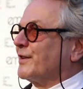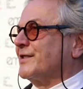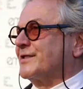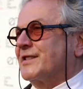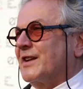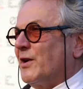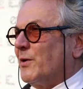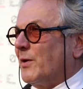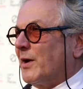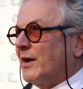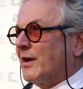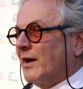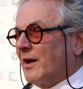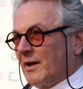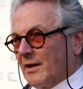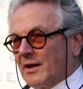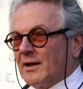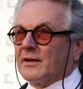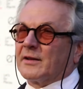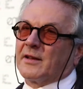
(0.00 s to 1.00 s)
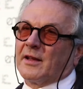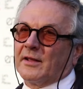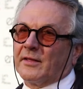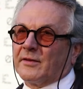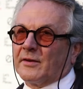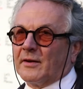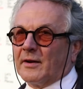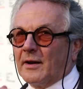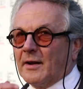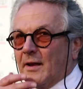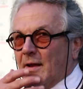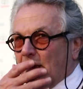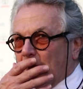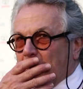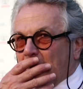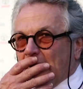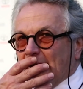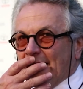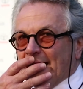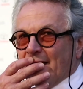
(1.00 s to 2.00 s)
and so on, on Kithara,
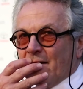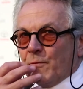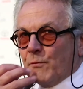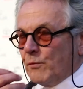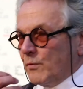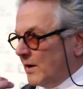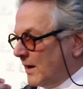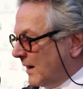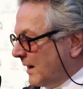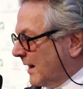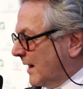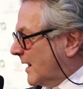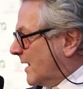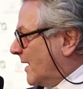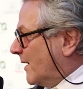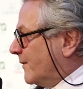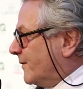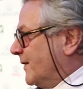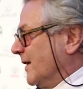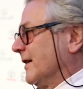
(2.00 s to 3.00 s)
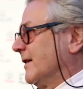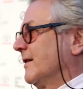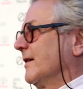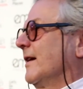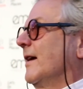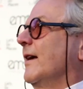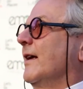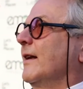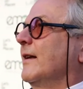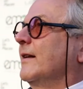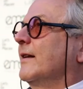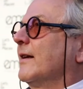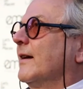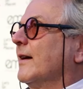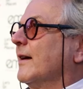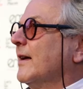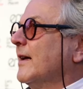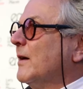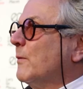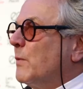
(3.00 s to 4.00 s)
and really loved it.
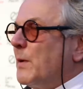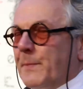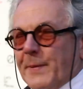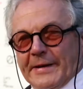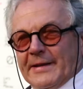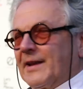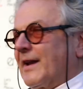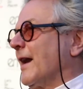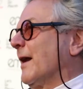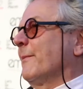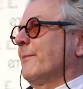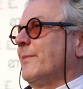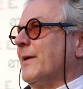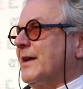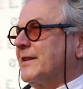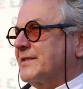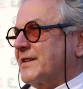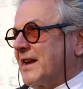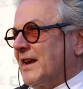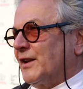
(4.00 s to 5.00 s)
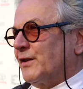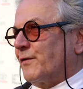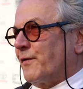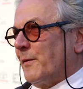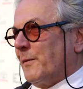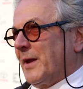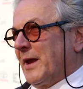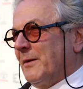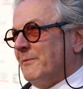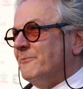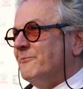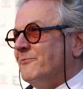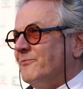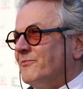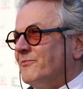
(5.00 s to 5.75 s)
And we picked it up as kids from him.